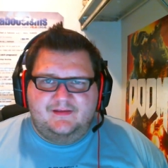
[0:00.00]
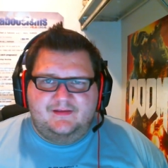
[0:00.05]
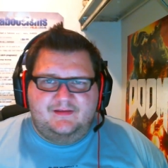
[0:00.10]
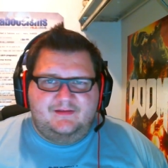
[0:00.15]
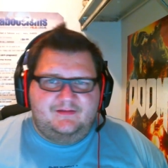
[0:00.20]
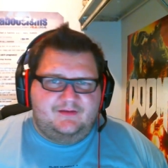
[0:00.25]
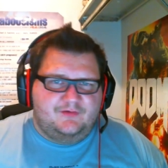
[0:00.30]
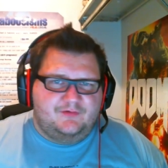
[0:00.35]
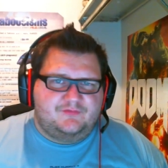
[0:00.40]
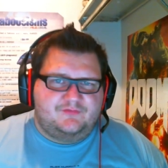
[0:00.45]

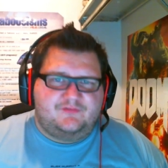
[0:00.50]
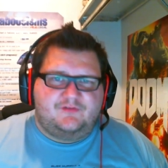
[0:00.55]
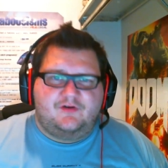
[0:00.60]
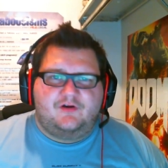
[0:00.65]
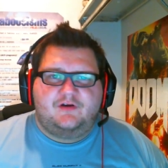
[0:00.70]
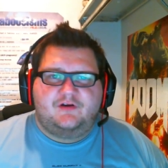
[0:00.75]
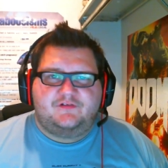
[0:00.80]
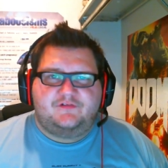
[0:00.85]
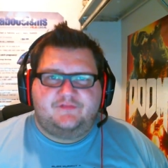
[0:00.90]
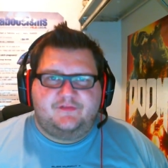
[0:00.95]
you know,
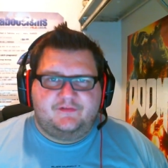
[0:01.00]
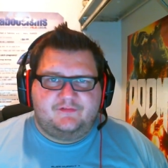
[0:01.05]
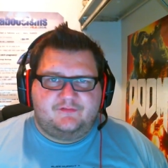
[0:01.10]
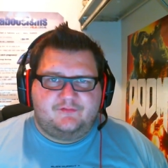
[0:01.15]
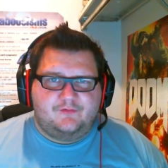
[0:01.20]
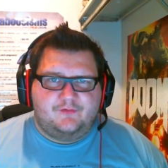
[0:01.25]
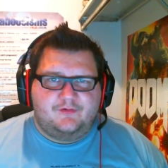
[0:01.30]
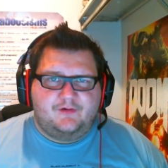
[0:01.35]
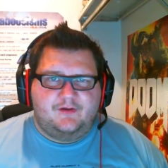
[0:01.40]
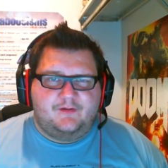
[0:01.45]
start a shitstorm
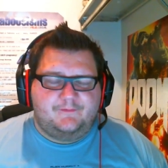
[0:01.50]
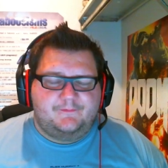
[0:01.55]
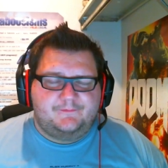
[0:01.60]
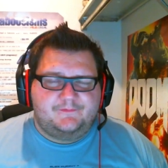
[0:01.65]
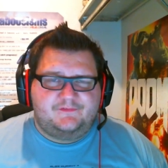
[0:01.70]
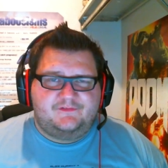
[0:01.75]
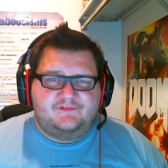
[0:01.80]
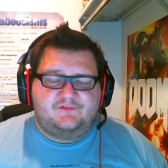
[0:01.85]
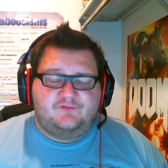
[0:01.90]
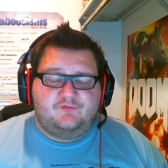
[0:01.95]
storm on,
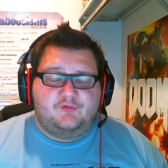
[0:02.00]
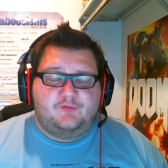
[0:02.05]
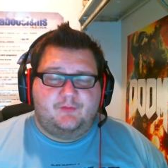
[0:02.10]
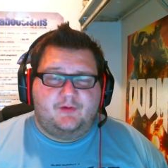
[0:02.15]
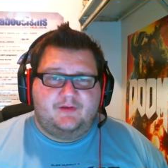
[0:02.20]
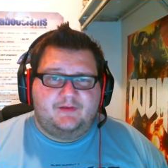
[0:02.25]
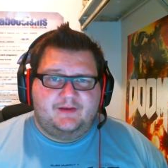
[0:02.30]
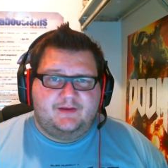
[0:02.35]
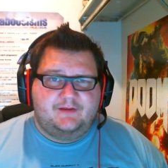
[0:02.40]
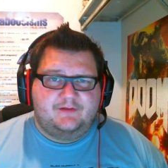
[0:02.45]
storm
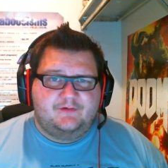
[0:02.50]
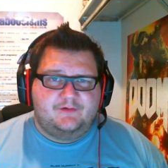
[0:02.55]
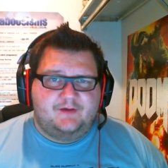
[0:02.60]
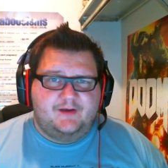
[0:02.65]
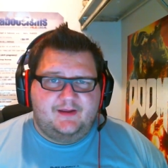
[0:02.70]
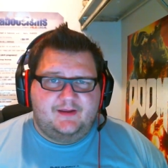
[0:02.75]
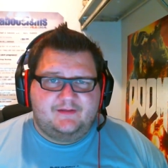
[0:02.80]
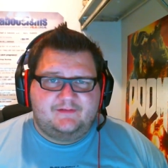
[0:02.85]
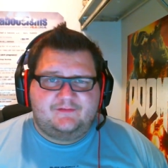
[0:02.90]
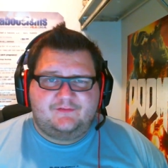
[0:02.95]
on the
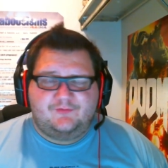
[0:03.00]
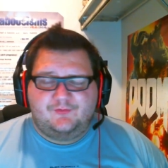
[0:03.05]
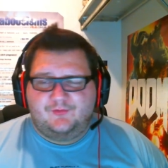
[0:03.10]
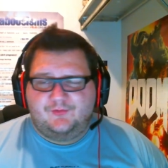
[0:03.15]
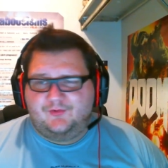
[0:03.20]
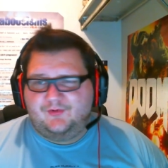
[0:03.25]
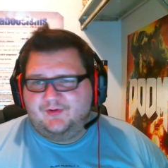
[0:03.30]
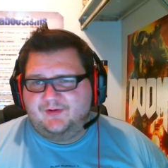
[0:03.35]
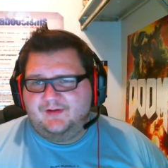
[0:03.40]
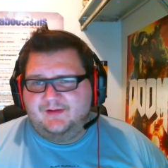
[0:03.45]
internet
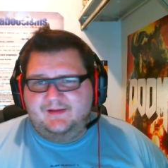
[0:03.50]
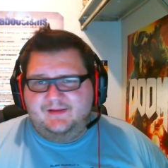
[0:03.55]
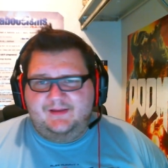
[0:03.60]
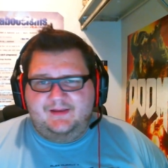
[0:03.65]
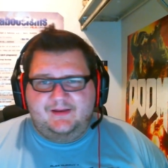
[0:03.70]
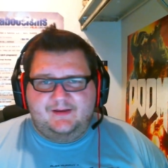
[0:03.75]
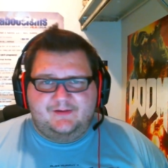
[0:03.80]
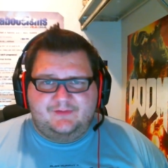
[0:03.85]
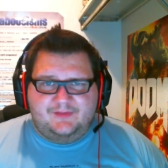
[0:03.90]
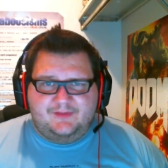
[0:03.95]
or
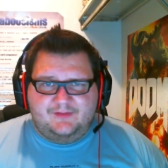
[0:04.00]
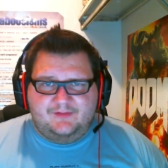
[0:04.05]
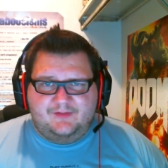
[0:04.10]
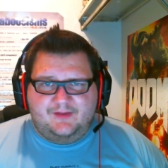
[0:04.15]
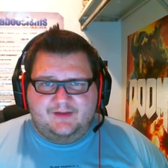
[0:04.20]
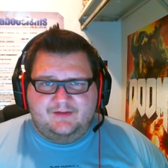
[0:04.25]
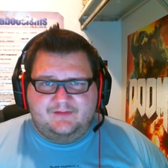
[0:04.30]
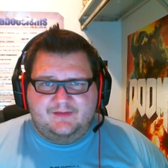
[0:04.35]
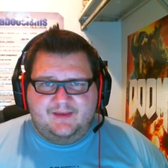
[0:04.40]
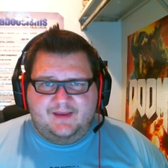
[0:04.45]
anything
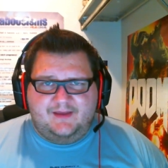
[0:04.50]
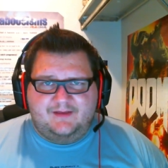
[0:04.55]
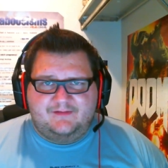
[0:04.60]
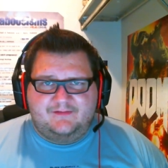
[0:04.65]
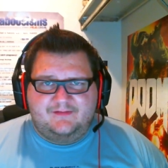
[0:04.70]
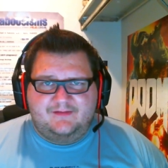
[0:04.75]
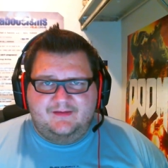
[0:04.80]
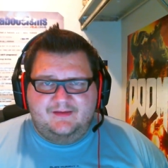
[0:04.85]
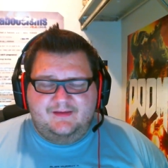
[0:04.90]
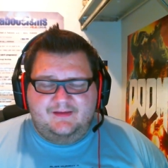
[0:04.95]
like
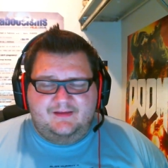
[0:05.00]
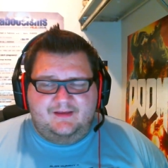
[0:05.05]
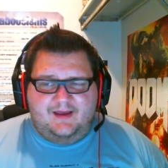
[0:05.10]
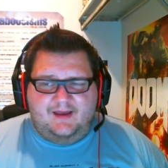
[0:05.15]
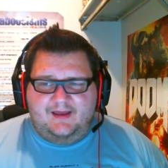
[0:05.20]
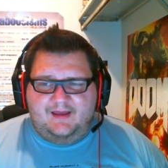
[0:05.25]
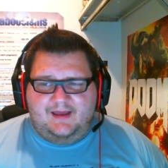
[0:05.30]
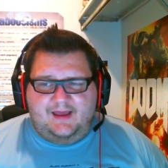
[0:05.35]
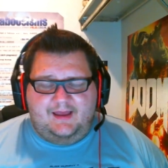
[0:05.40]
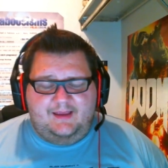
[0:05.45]
that,
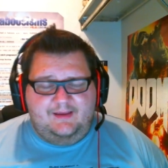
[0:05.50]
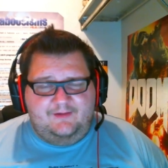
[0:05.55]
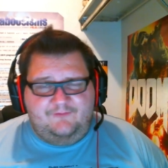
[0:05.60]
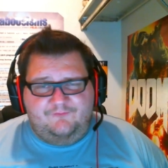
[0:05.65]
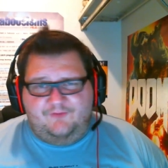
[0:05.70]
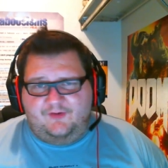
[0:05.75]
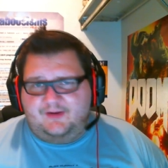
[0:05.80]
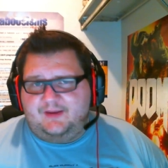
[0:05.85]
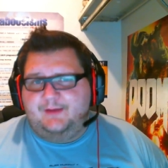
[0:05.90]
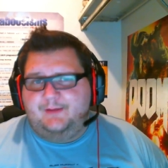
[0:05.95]
I, I
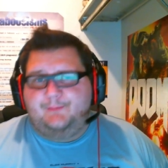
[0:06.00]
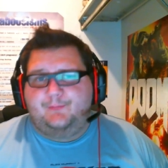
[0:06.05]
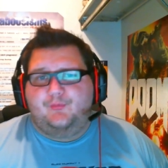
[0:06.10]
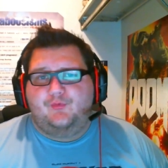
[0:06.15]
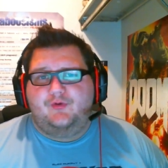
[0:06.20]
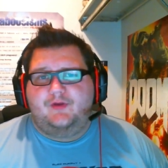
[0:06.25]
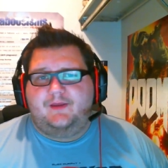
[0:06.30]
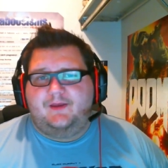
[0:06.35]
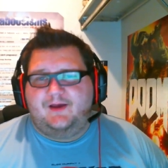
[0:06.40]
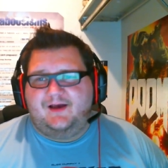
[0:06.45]
fucking
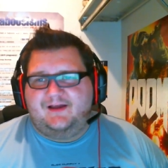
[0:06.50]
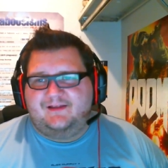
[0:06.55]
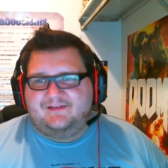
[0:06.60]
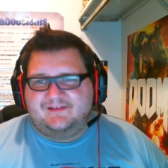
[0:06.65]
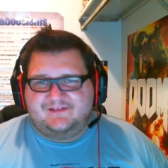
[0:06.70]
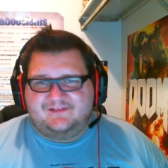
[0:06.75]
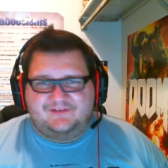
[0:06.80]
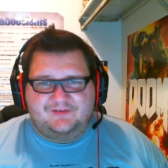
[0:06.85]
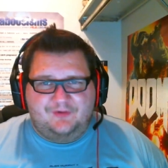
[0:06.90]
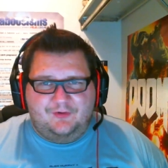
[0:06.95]
boycott
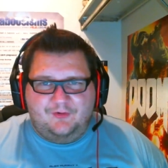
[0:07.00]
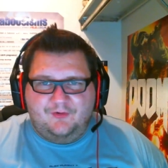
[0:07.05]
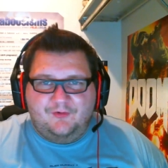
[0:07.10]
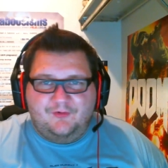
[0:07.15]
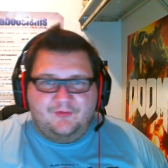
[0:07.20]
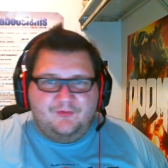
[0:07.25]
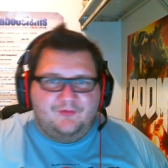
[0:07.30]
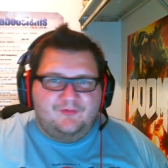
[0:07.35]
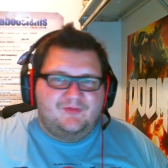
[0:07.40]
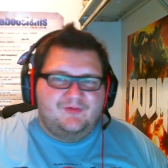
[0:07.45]
this
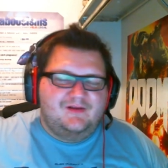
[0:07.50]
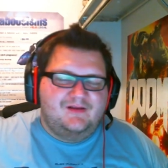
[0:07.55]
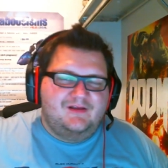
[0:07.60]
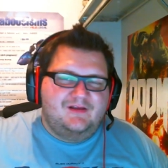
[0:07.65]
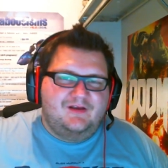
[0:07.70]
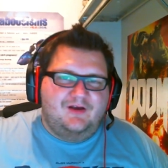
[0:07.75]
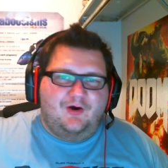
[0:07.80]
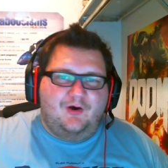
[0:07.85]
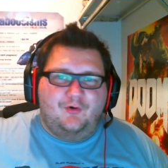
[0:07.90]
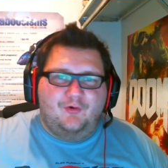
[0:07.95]
whole,
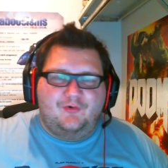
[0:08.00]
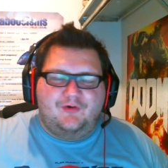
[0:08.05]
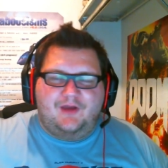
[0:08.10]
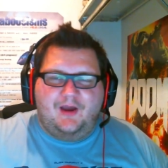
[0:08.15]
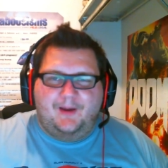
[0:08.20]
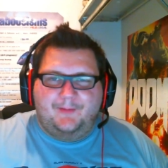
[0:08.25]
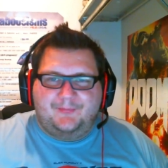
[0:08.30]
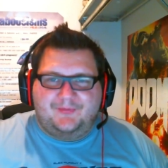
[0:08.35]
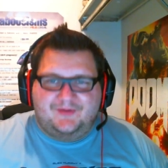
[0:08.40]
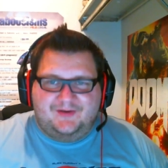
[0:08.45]
whole
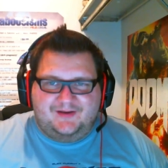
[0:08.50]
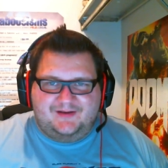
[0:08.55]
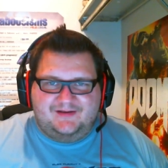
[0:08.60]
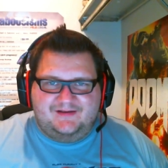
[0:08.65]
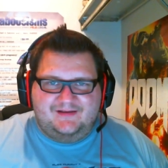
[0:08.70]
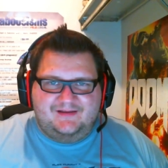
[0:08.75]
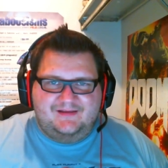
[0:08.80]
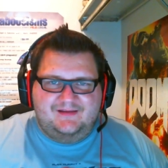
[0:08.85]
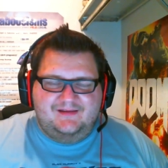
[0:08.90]
company.